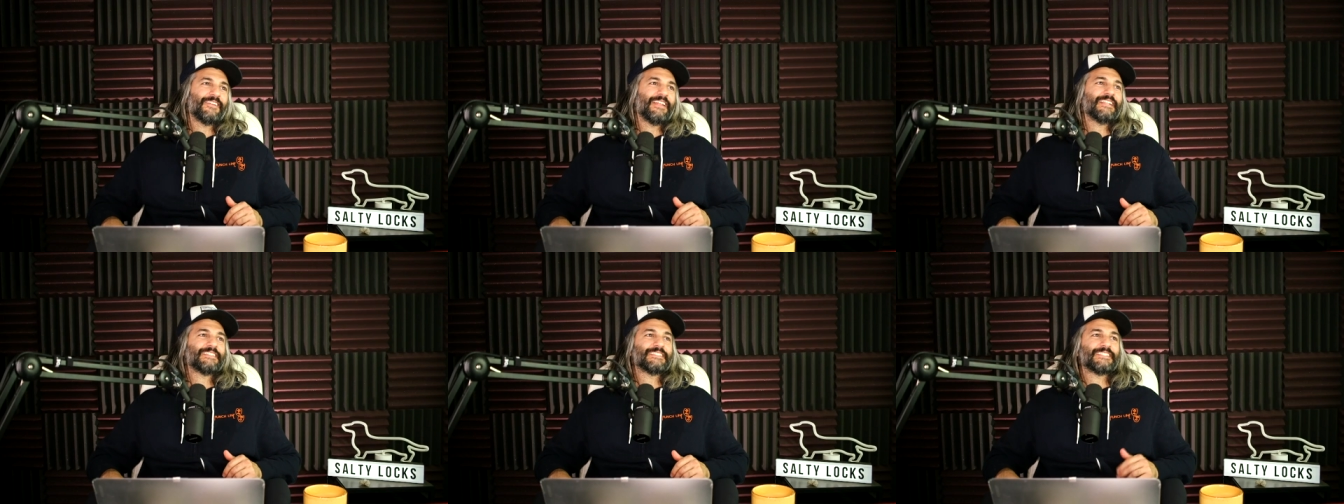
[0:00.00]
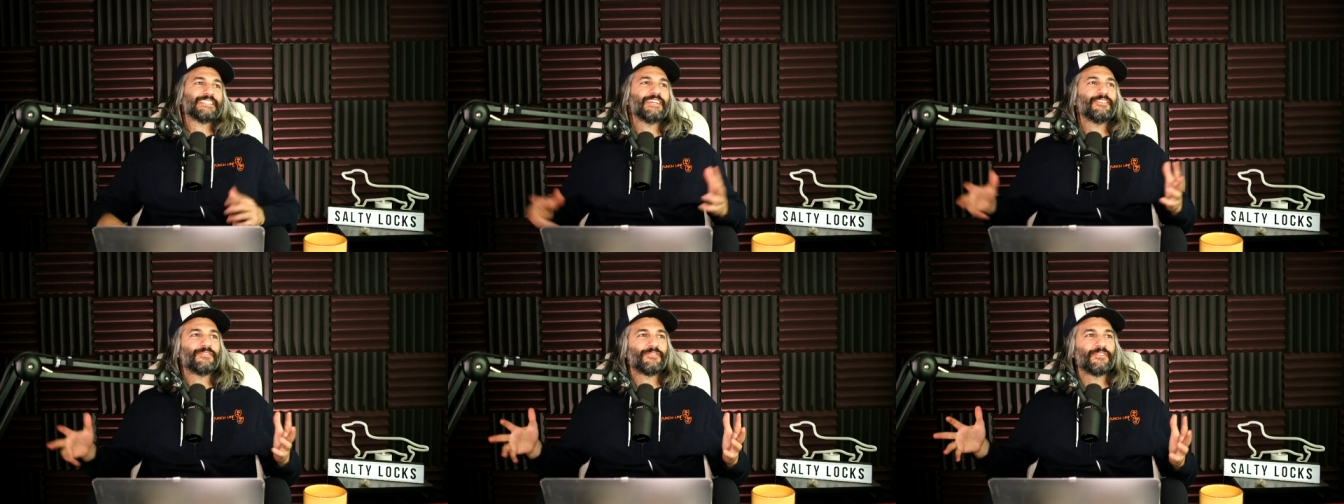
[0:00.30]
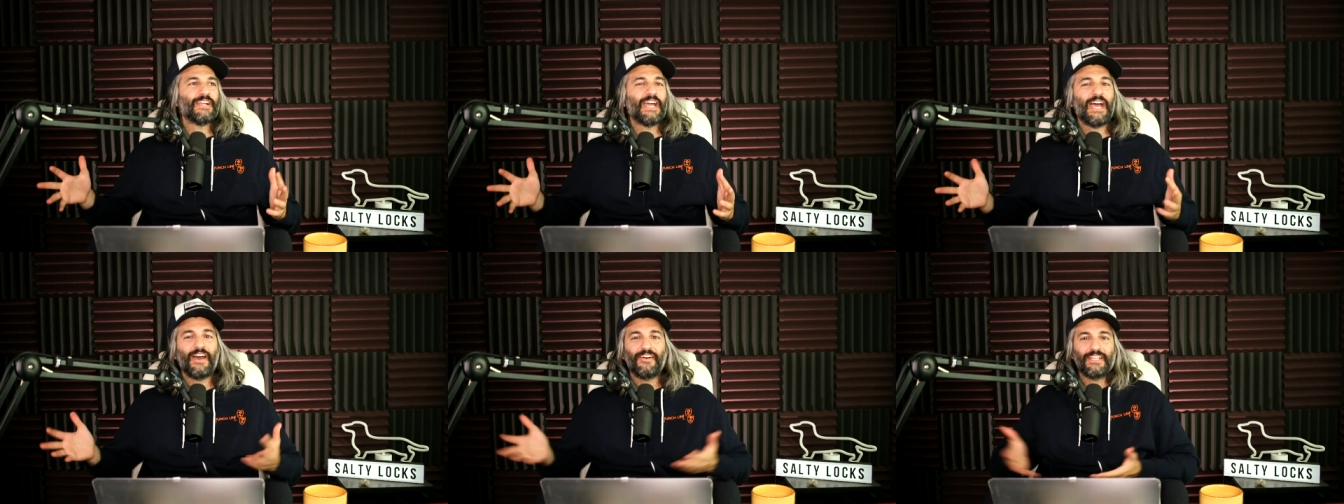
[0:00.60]
That's
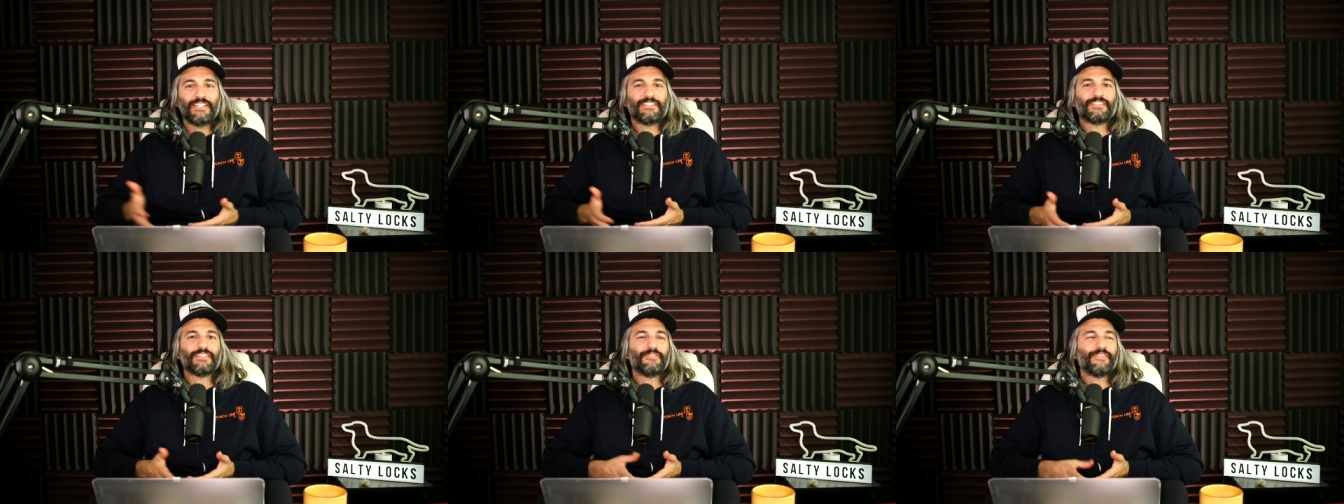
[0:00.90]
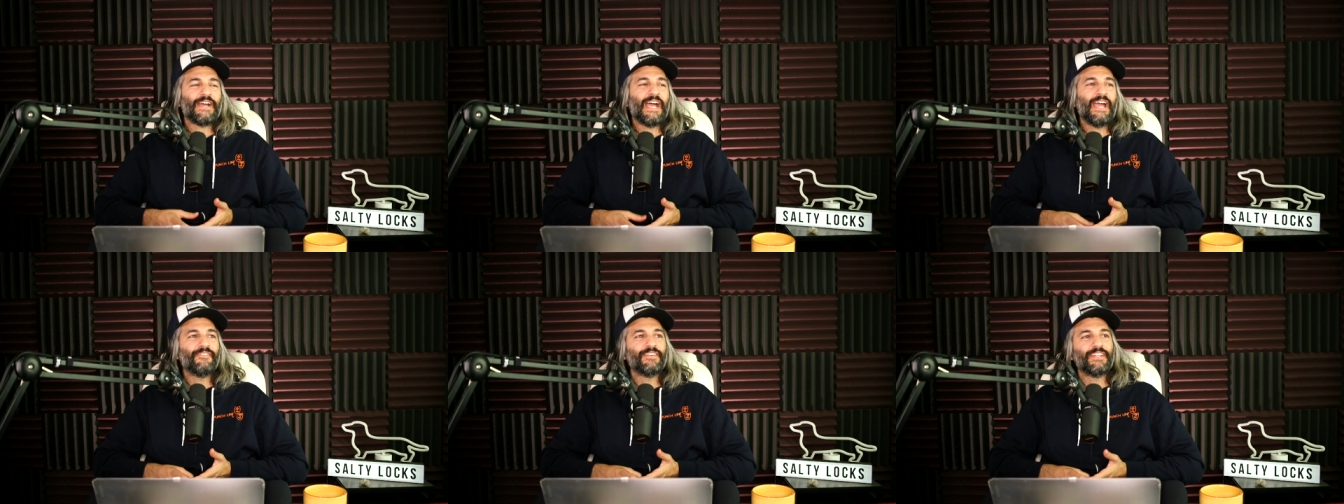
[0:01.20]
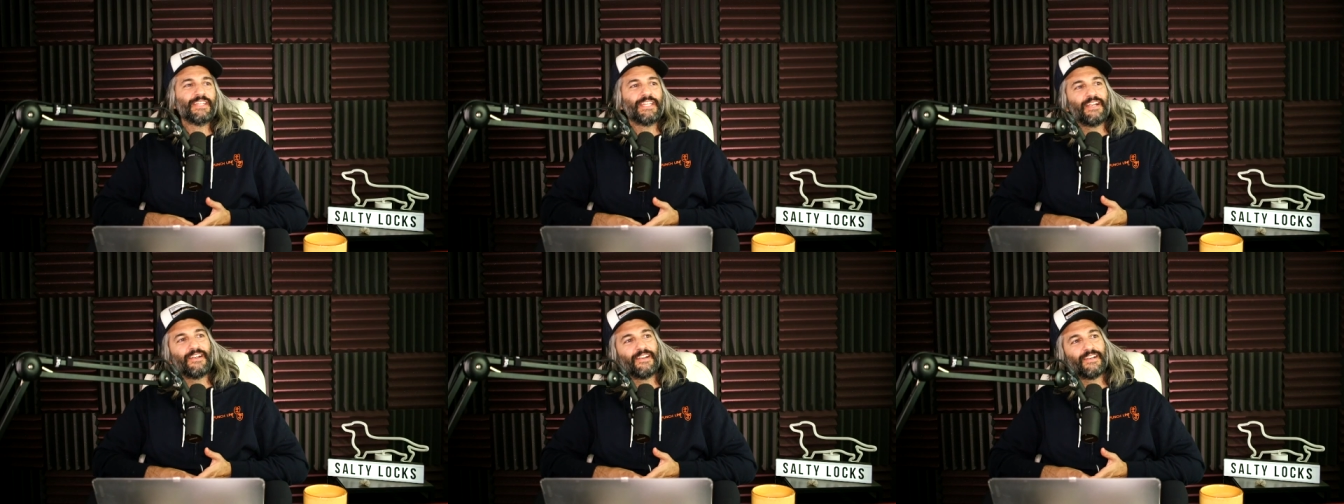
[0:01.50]
different. How did he survive
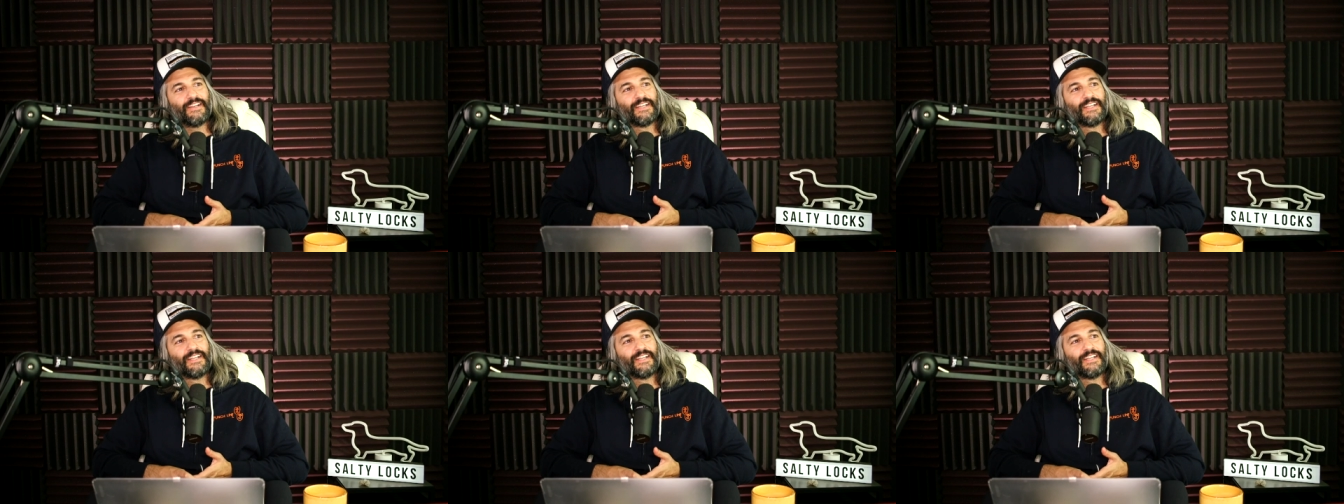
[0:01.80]
in there?